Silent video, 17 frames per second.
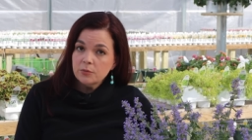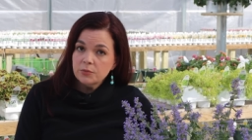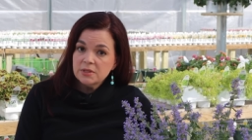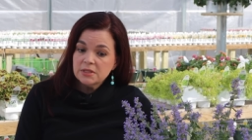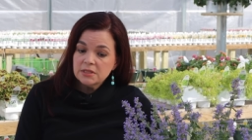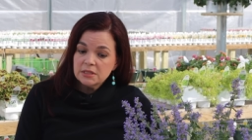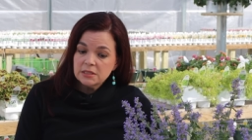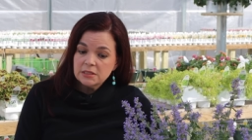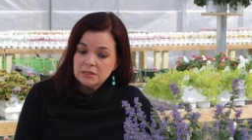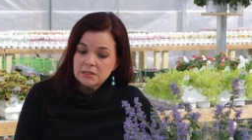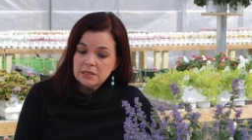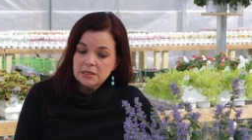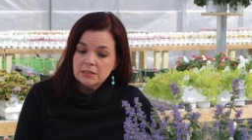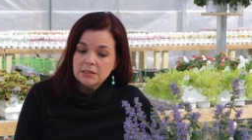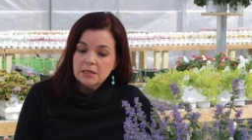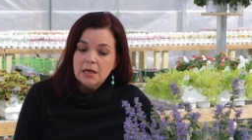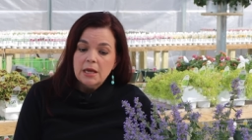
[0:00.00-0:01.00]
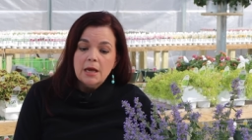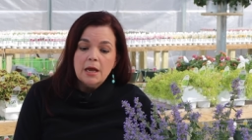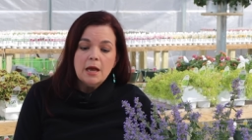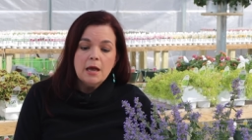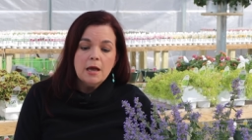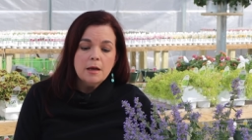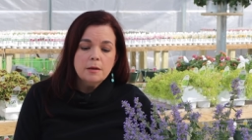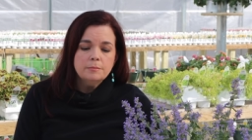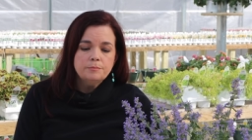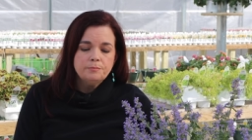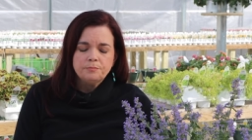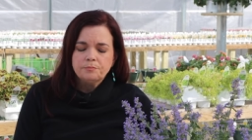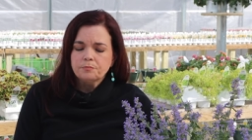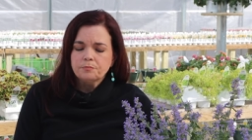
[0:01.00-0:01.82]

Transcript: resistant, um,